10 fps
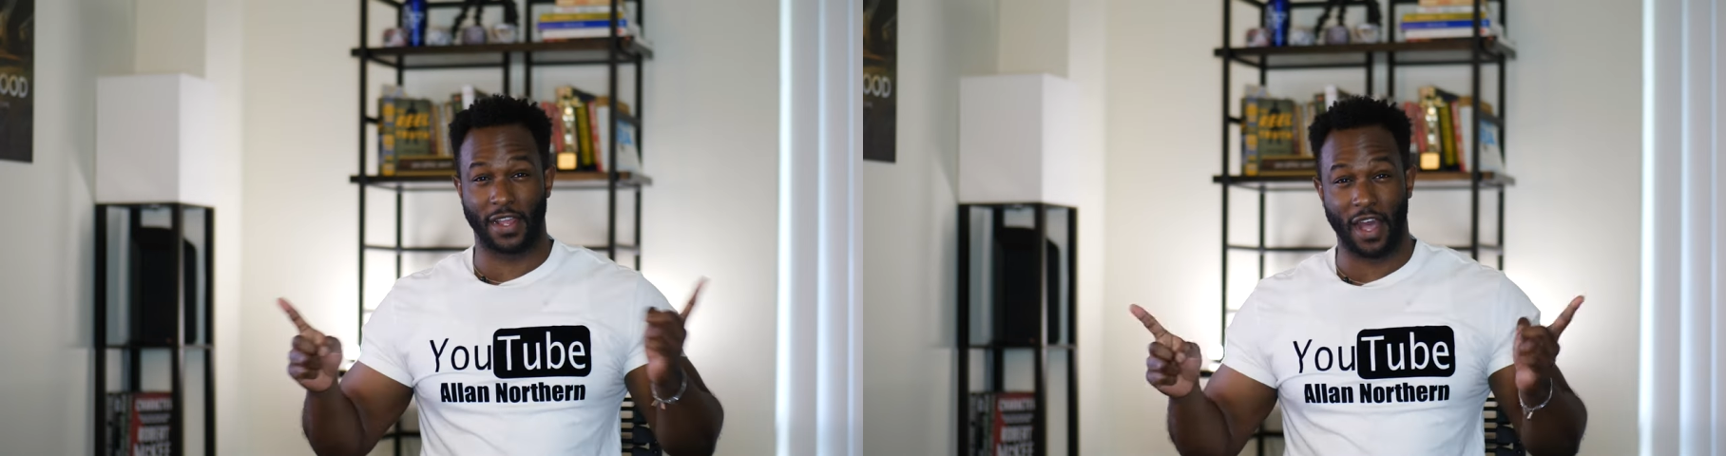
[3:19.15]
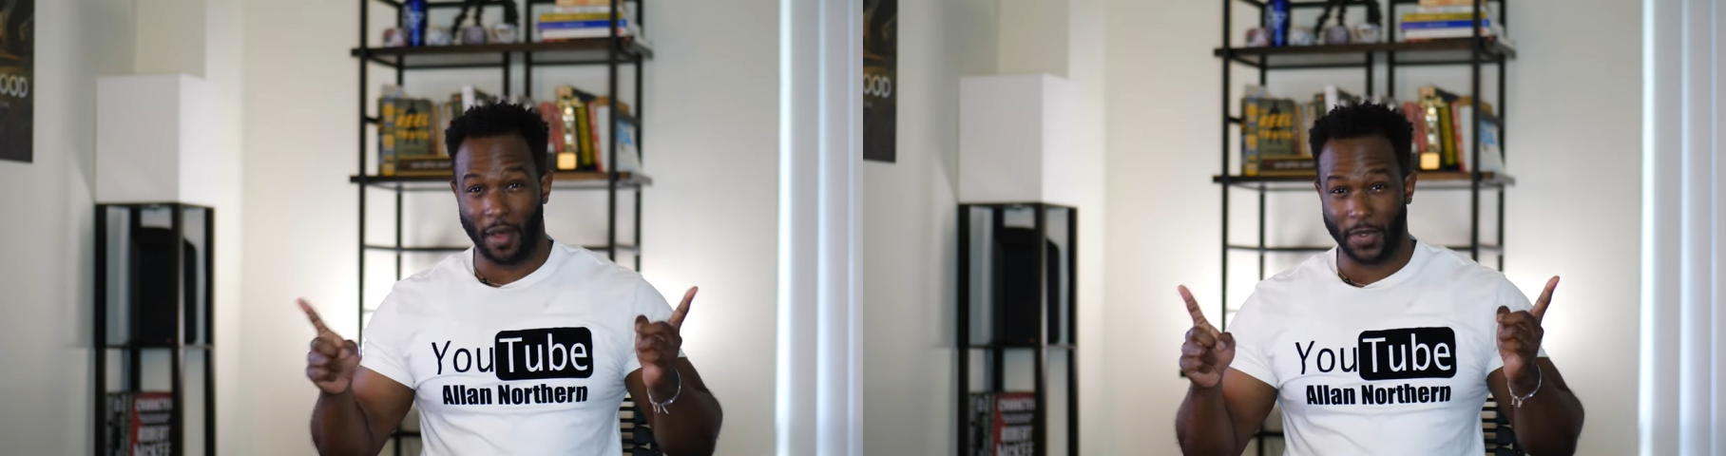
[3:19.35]

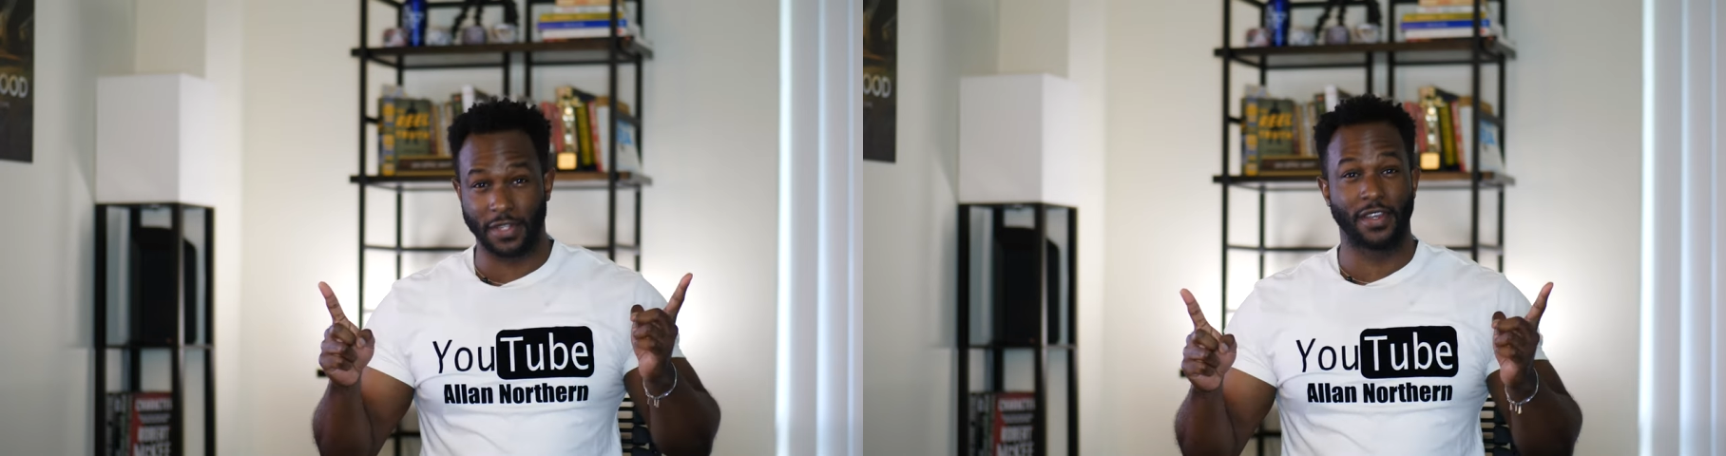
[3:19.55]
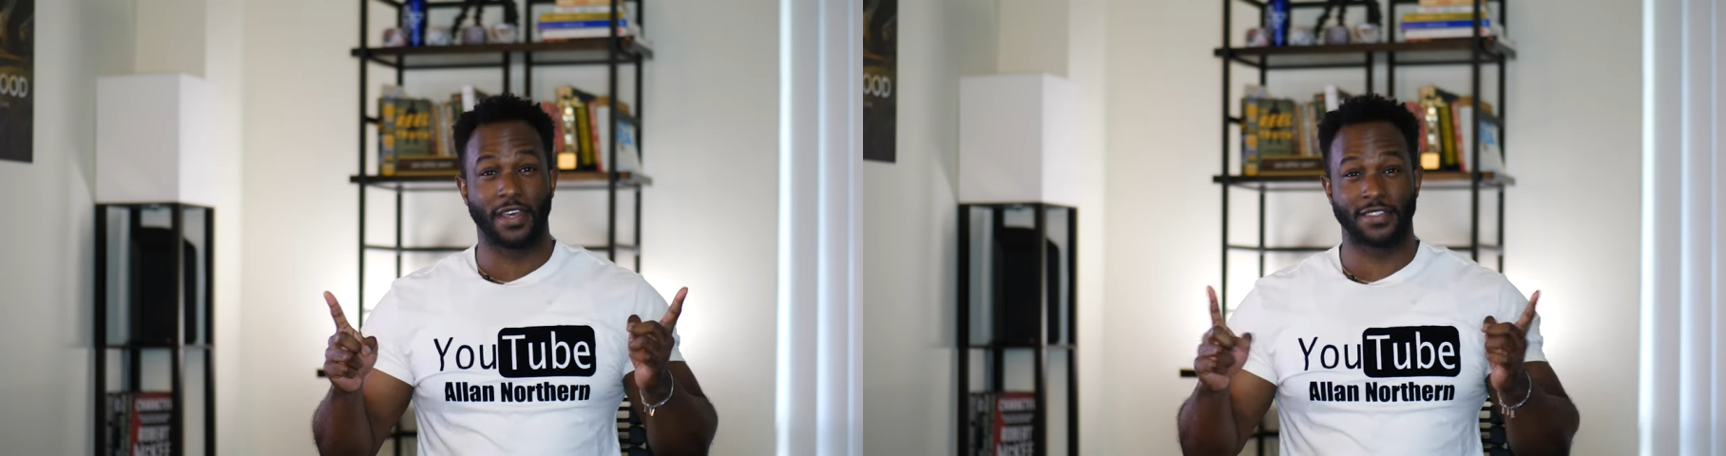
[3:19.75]
common
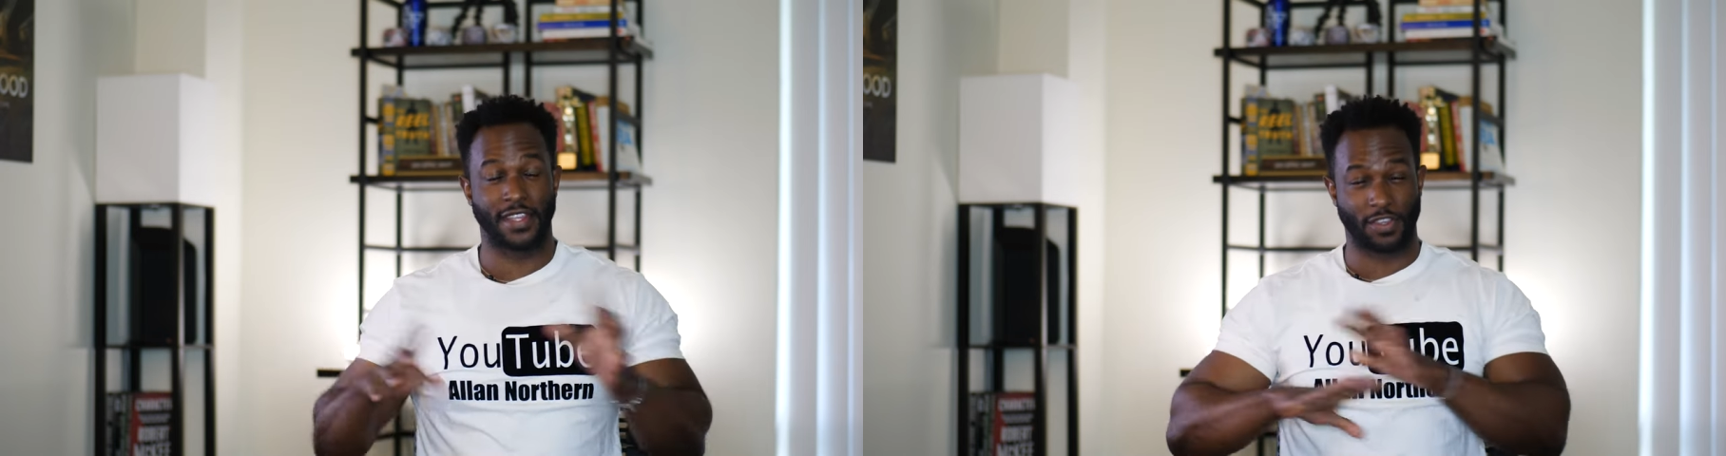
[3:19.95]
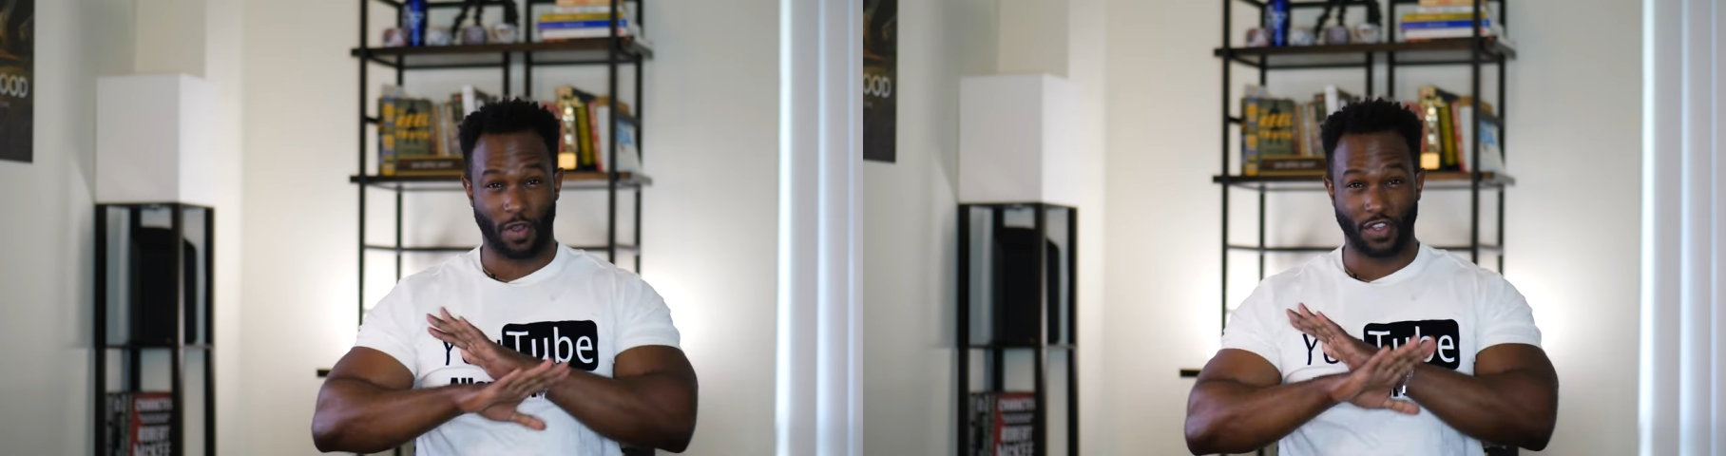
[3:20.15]
is that
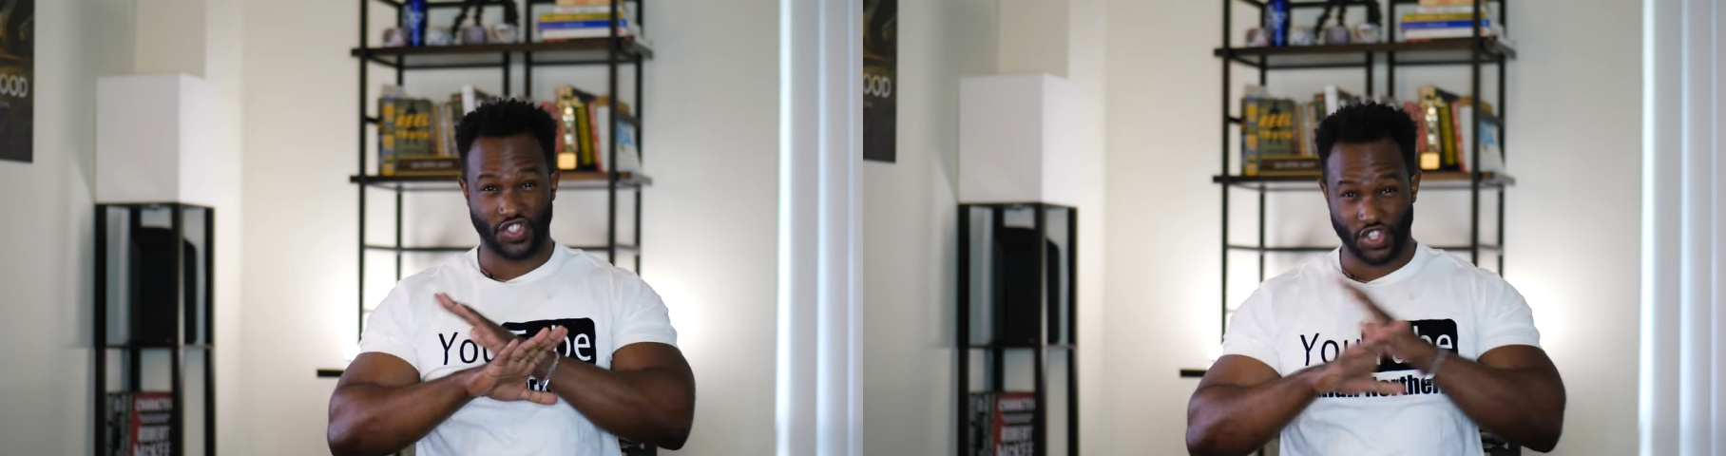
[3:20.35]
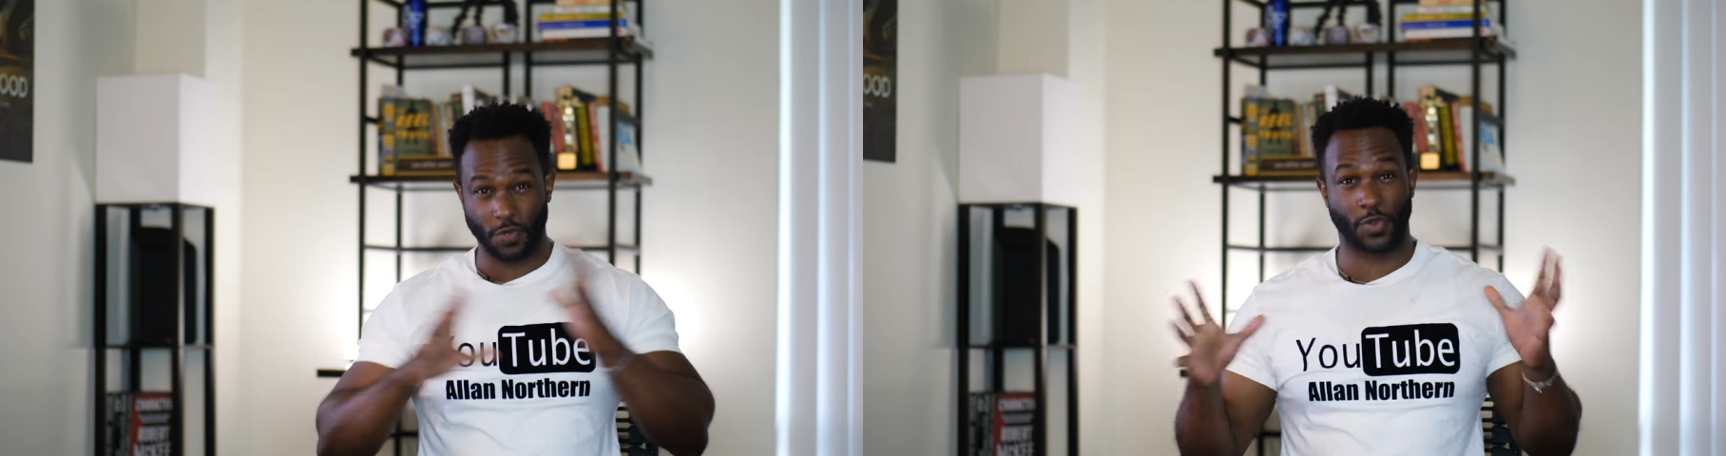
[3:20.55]
they're all
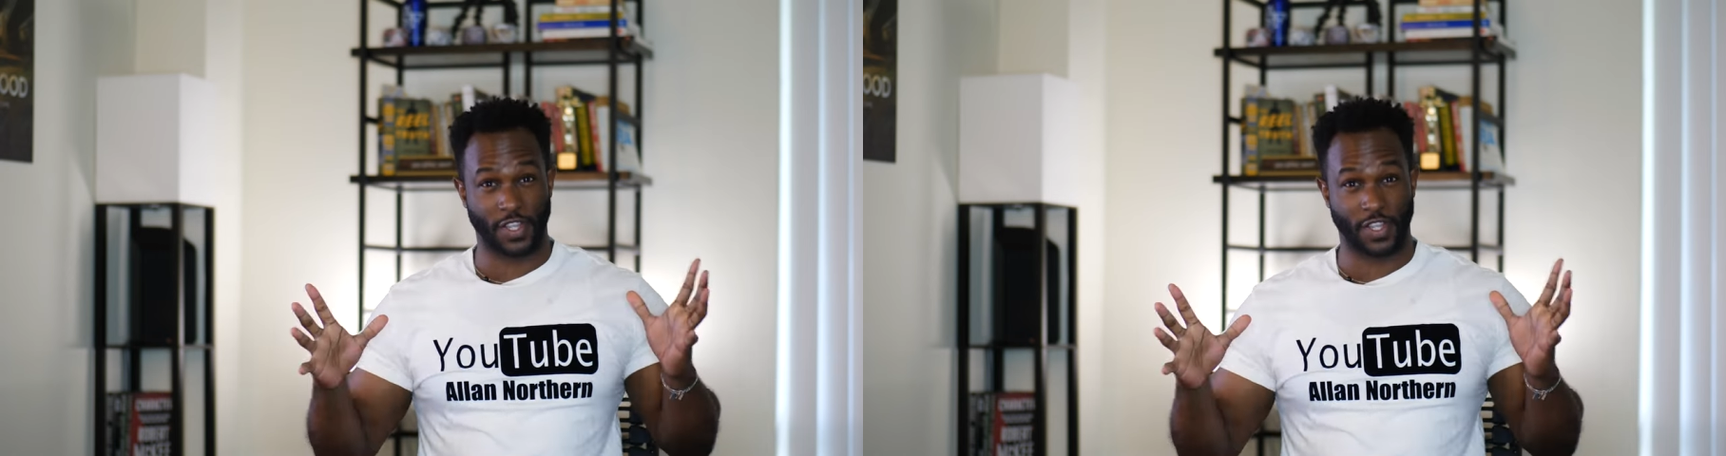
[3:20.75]
super